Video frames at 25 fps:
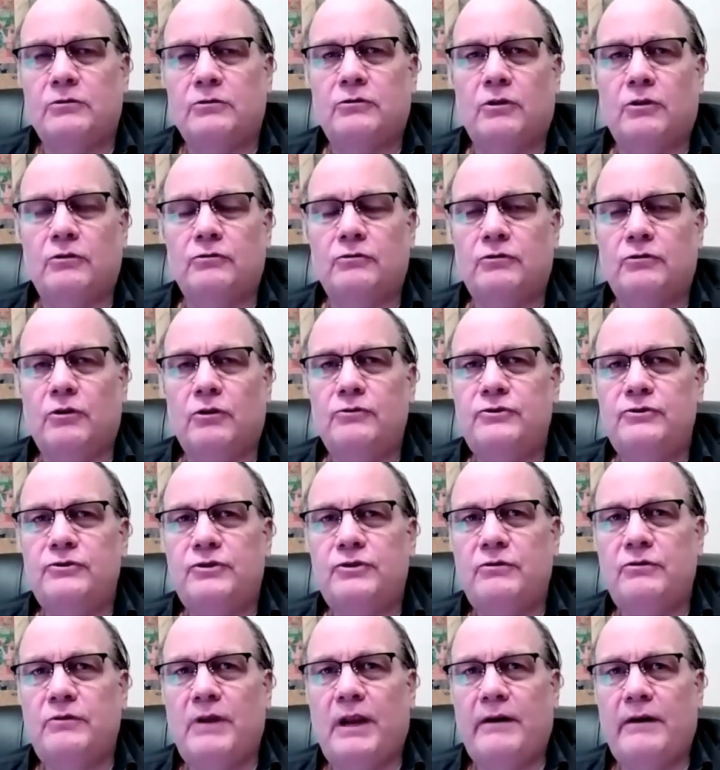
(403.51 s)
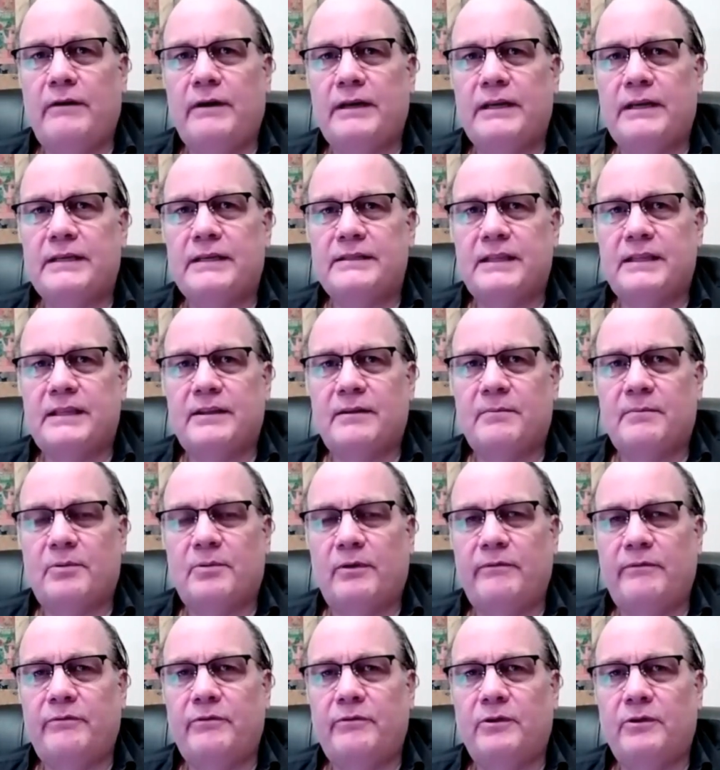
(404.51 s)
th- those two areas in the
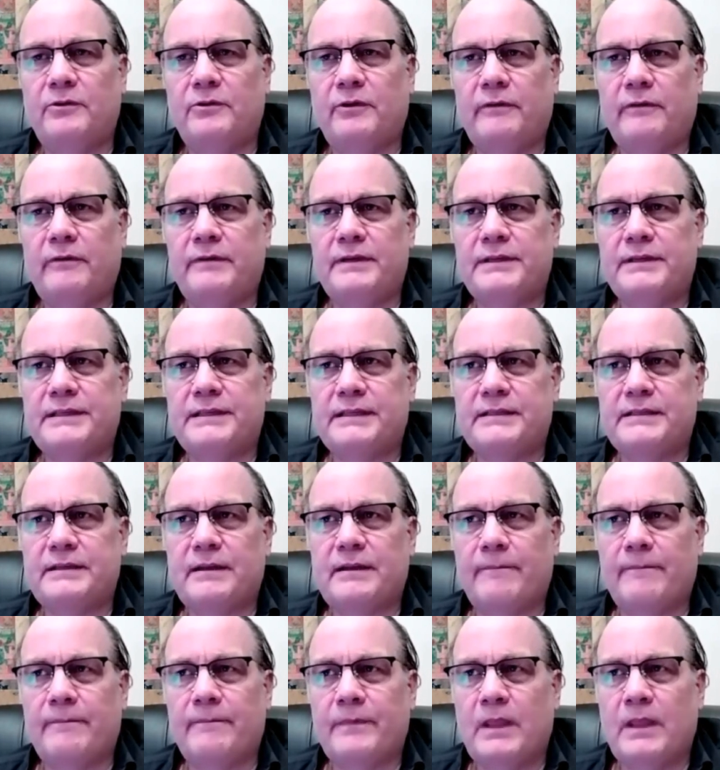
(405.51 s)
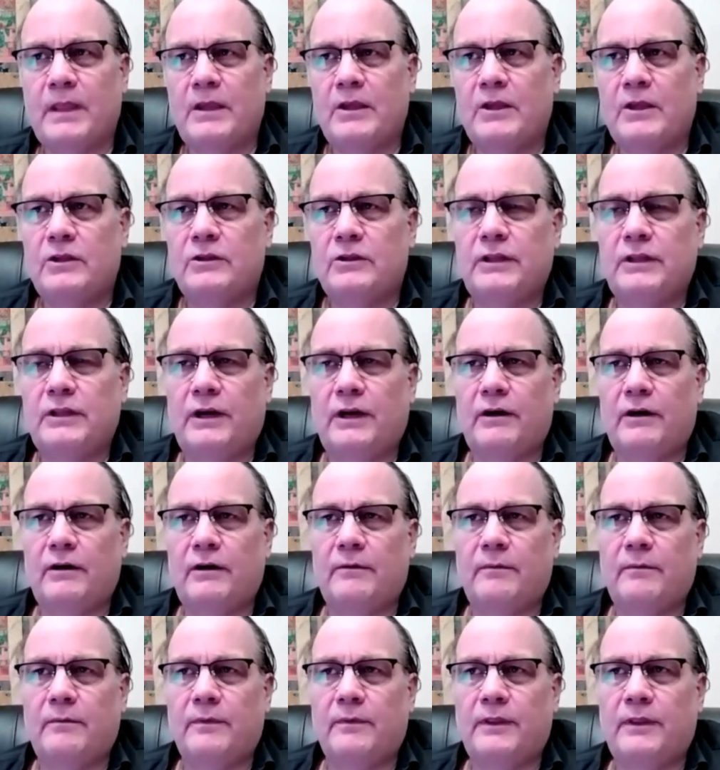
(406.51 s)
peripheral nervous system,
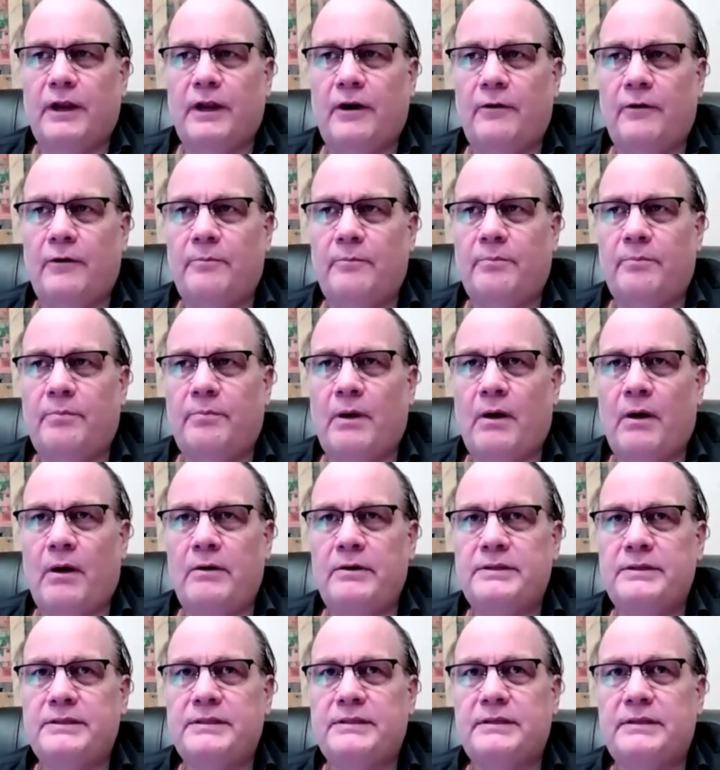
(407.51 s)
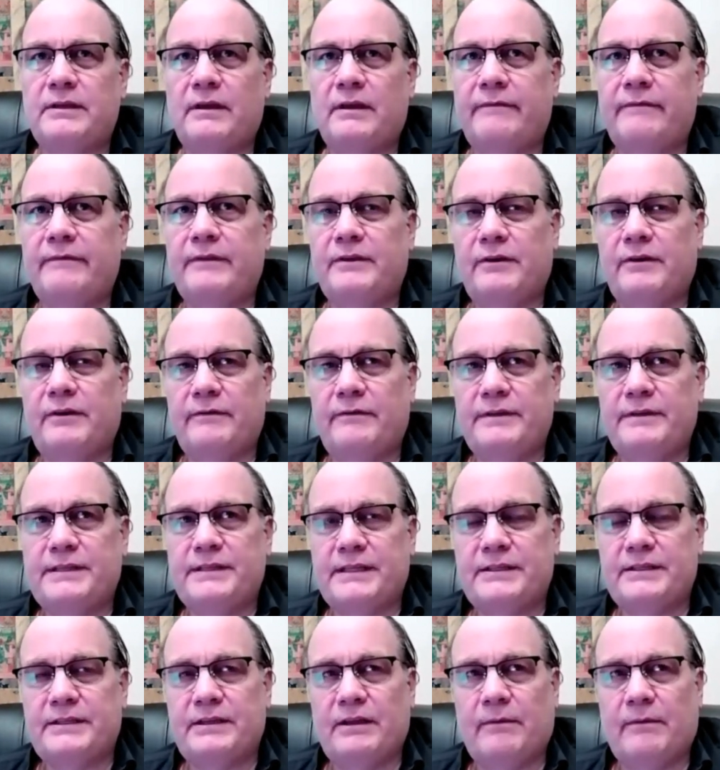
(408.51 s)
they're they're parts of the nervous
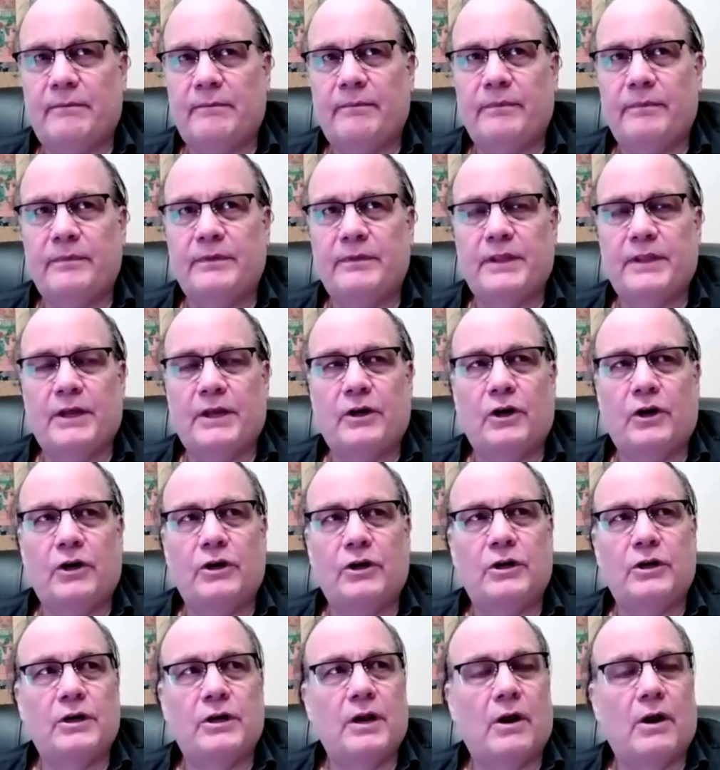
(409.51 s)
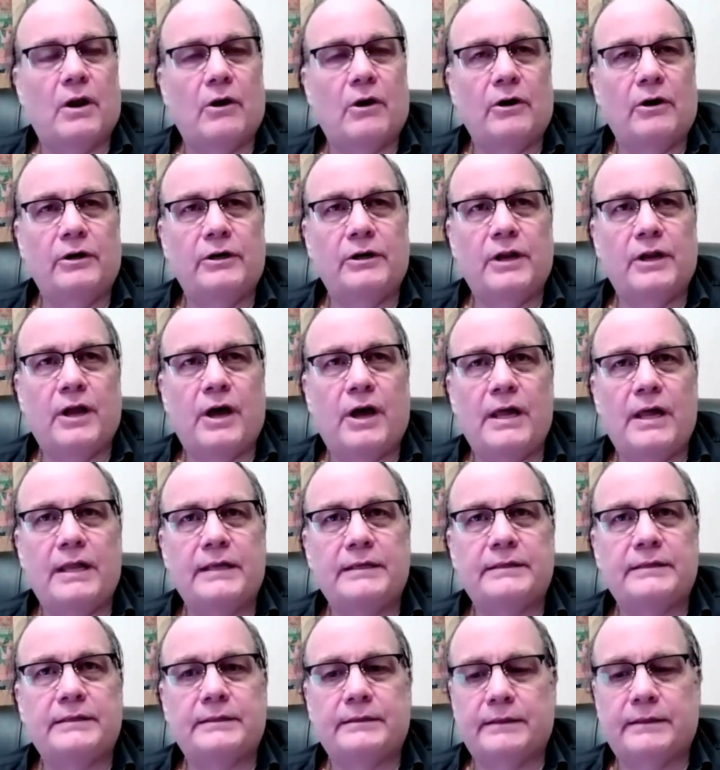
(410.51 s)
system that are are
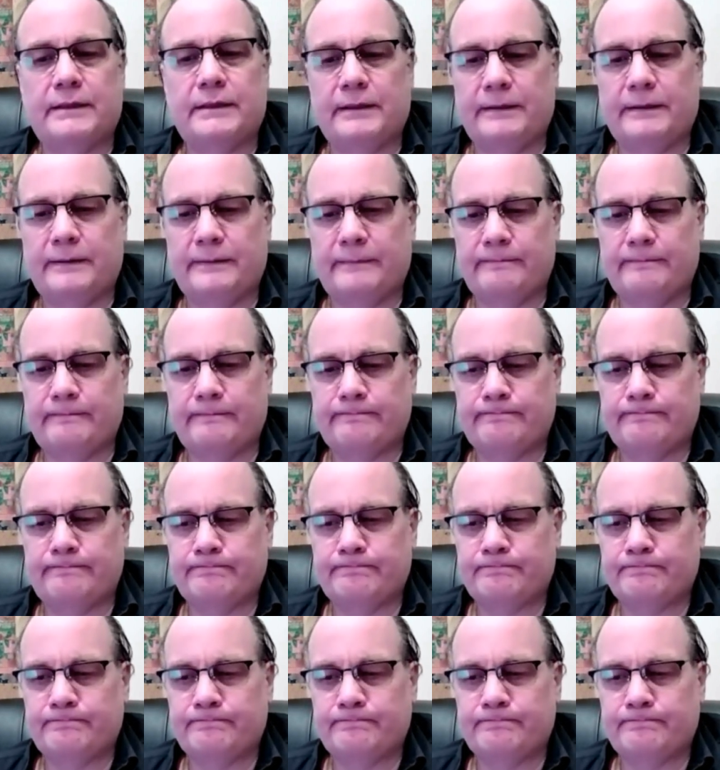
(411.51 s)
not um,